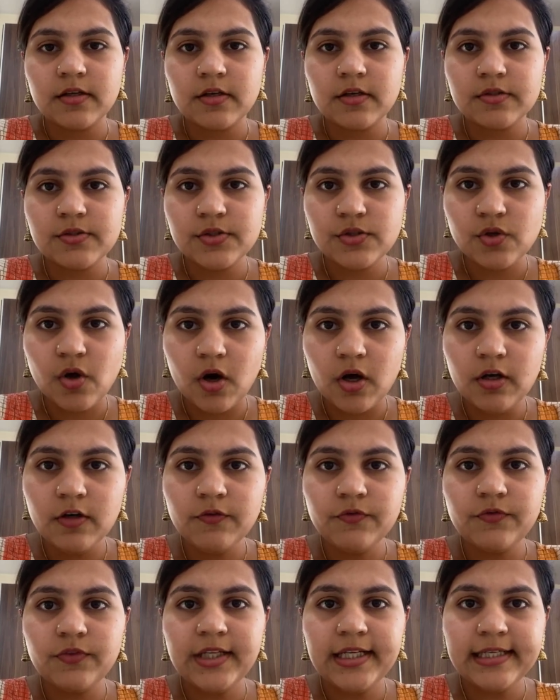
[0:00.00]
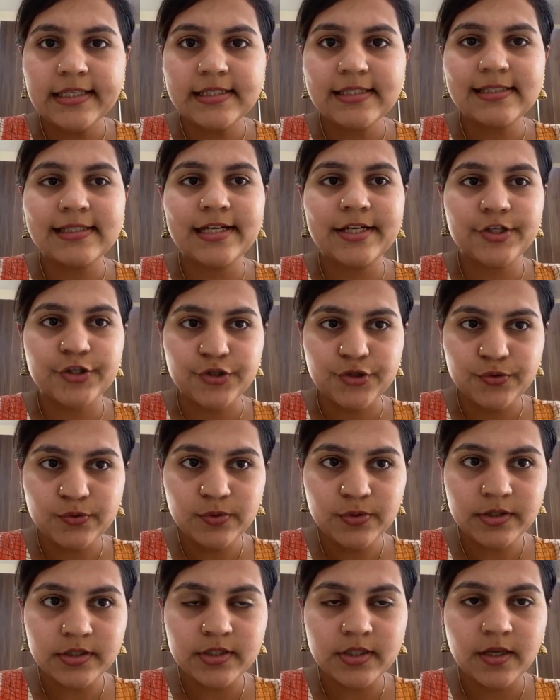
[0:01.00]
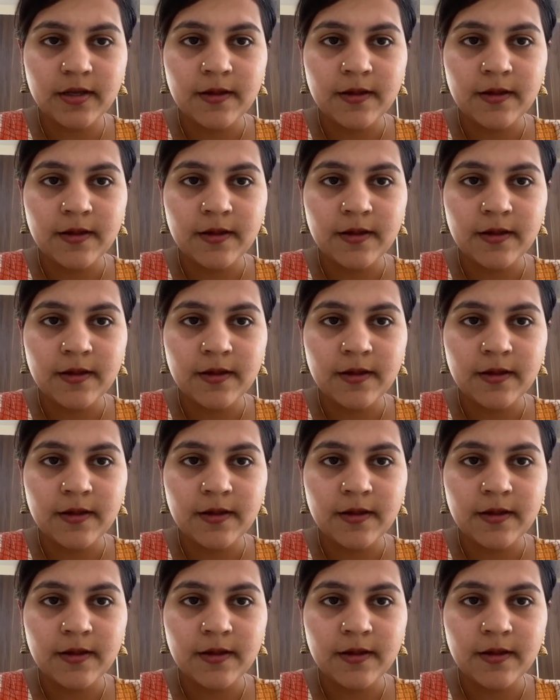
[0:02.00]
solve these issues.